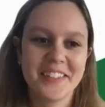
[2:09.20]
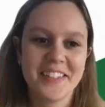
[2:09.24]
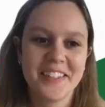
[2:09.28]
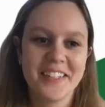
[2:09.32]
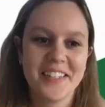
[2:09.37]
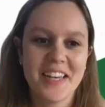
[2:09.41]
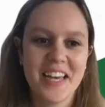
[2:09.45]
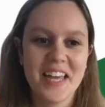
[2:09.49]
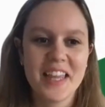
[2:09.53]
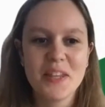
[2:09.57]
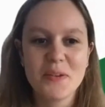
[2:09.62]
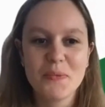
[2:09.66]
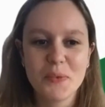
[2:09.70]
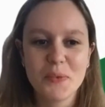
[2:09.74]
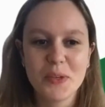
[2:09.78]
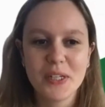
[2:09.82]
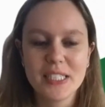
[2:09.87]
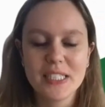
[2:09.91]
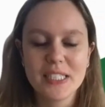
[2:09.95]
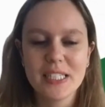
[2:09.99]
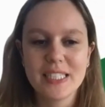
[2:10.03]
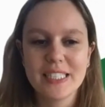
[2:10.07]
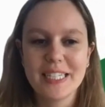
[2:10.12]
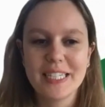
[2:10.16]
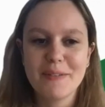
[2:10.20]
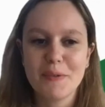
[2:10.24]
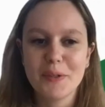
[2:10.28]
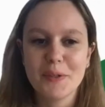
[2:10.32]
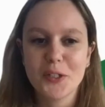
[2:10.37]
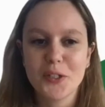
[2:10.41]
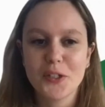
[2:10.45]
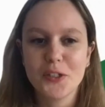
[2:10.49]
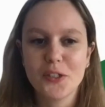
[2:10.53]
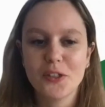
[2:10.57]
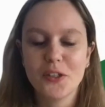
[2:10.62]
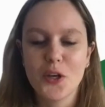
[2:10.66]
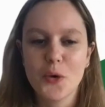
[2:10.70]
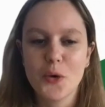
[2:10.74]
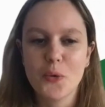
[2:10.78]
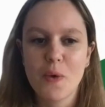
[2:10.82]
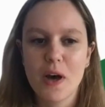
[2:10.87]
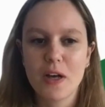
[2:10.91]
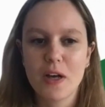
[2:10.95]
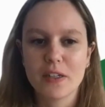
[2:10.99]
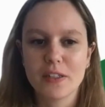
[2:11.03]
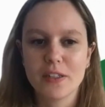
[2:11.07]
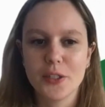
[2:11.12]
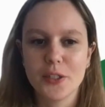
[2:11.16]
And then what does a typical low
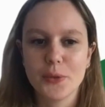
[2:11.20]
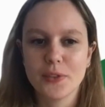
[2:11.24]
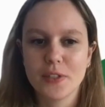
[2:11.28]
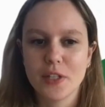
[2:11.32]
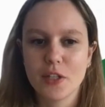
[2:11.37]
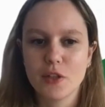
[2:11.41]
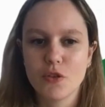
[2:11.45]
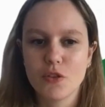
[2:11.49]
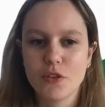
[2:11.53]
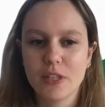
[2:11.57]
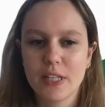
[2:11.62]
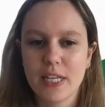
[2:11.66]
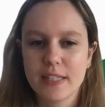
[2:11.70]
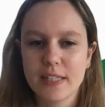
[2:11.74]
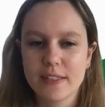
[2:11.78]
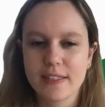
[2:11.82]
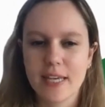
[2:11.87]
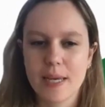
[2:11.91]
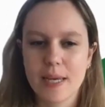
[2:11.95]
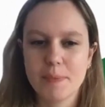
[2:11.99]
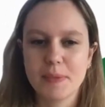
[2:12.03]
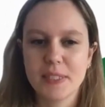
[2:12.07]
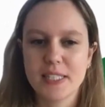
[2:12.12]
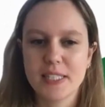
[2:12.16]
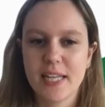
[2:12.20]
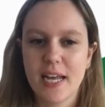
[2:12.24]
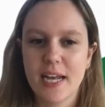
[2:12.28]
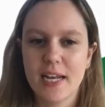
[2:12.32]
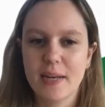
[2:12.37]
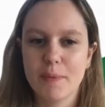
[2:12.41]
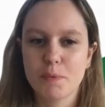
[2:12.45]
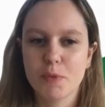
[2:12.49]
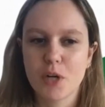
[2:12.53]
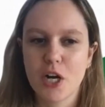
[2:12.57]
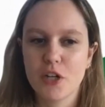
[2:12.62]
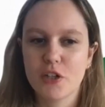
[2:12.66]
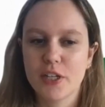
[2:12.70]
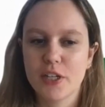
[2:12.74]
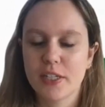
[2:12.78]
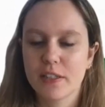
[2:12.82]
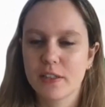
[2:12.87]
water usage landscape design project